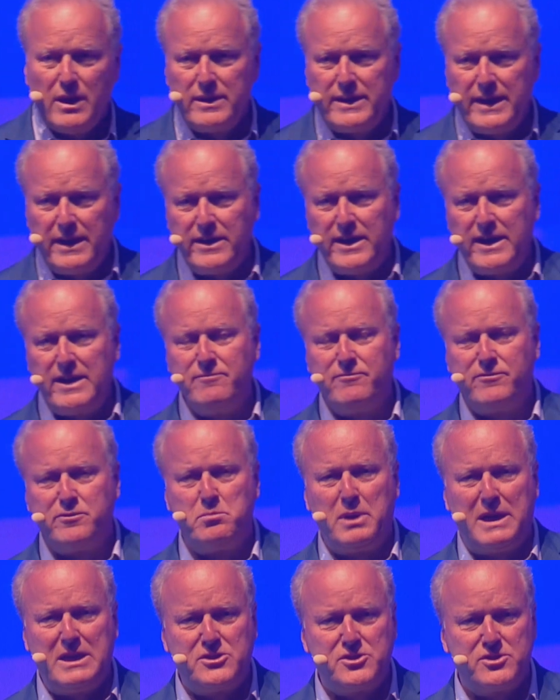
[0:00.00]
Getting
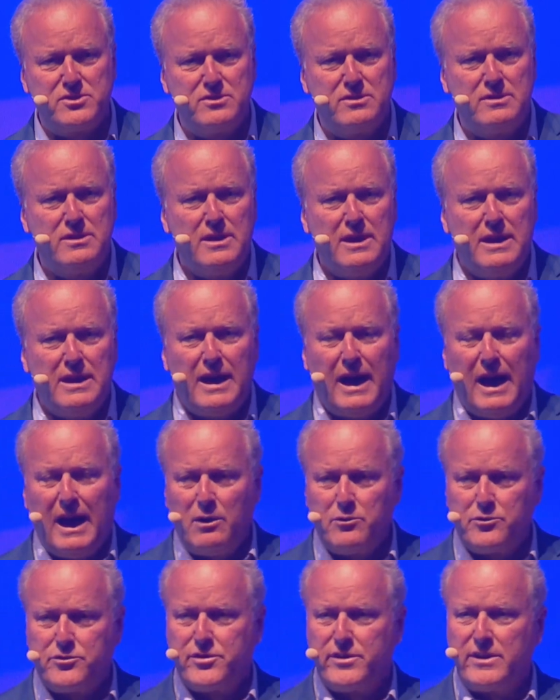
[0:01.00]
information
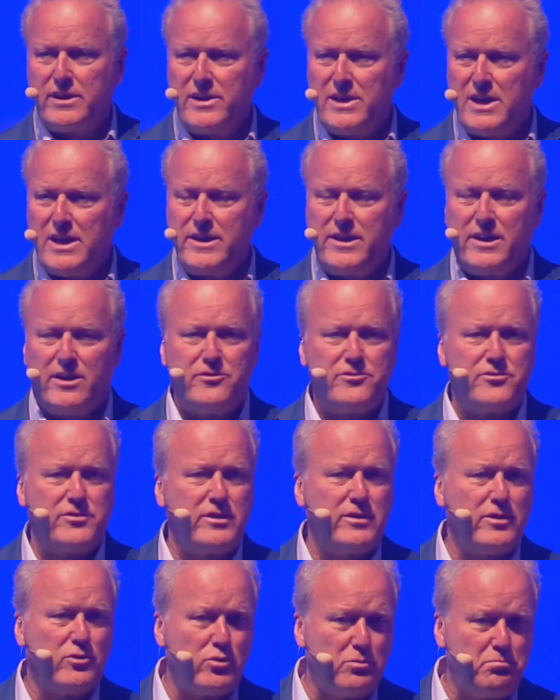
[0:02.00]
out to the
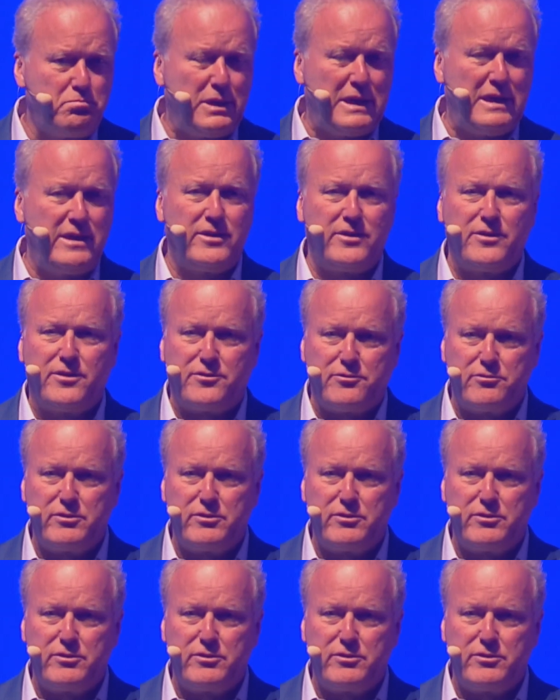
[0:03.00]
900 or 1.3 billion